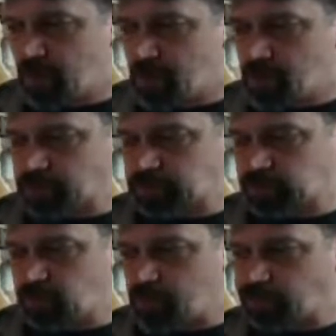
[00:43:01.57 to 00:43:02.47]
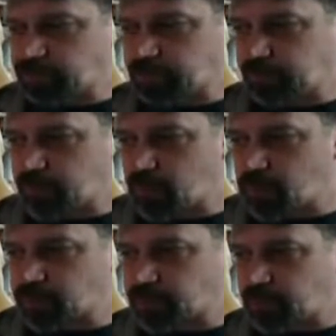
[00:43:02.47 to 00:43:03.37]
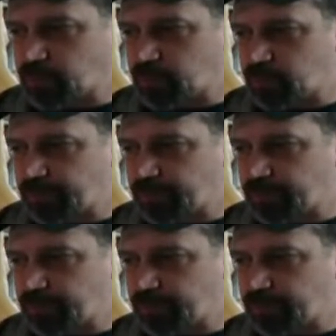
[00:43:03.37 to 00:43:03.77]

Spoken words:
Oh, SK answered. Never mind.